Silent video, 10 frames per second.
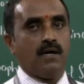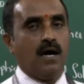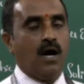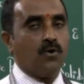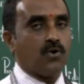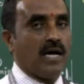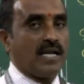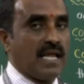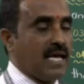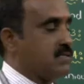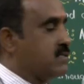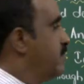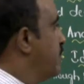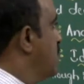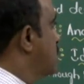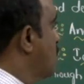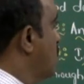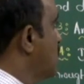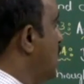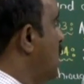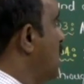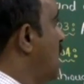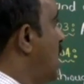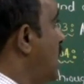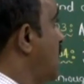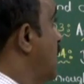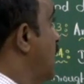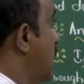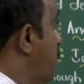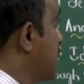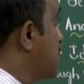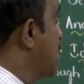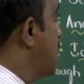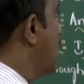how to analyze? So the, and represent,